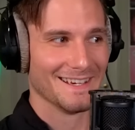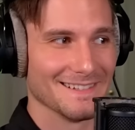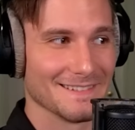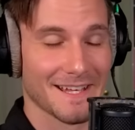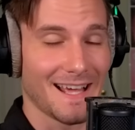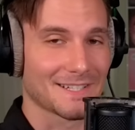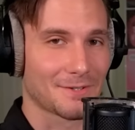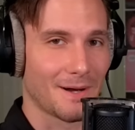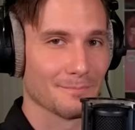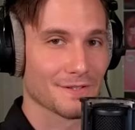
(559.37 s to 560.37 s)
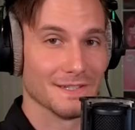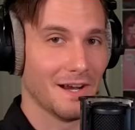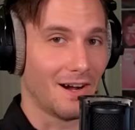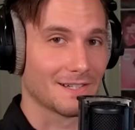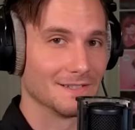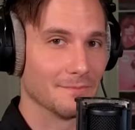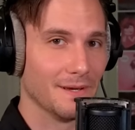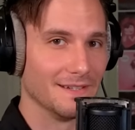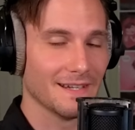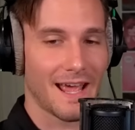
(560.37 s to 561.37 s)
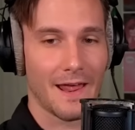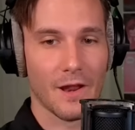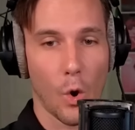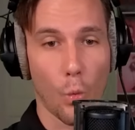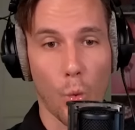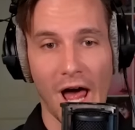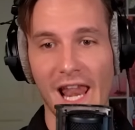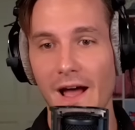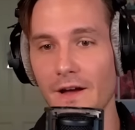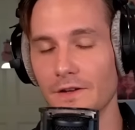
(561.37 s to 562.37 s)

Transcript: that trumps the doctor's opinion, and voila,